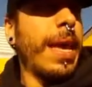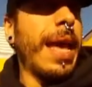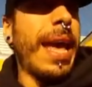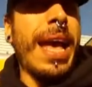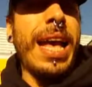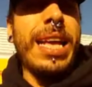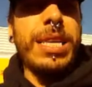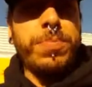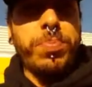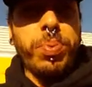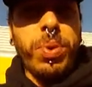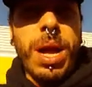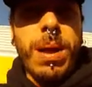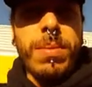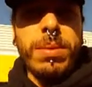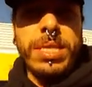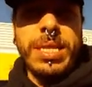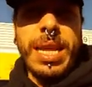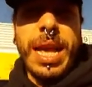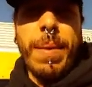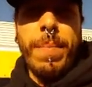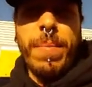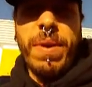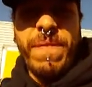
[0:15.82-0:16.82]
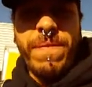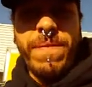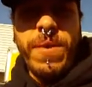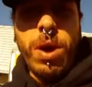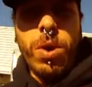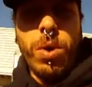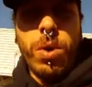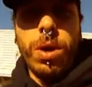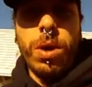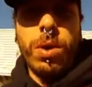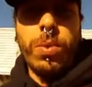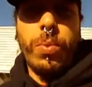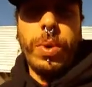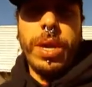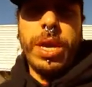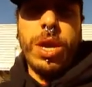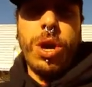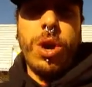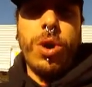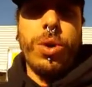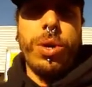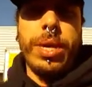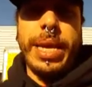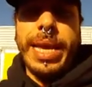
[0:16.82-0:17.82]
As promised like before,
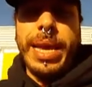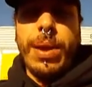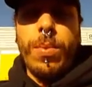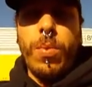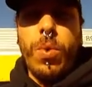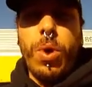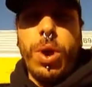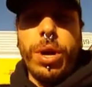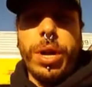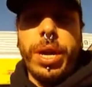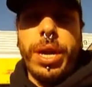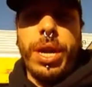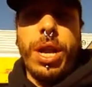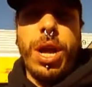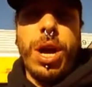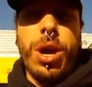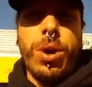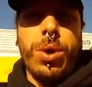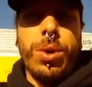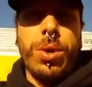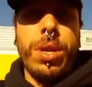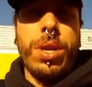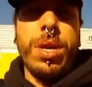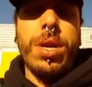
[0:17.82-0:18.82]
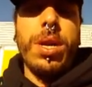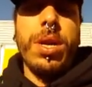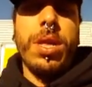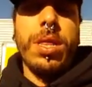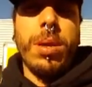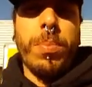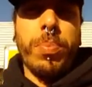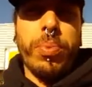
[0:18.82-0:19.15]
we're going to get working on the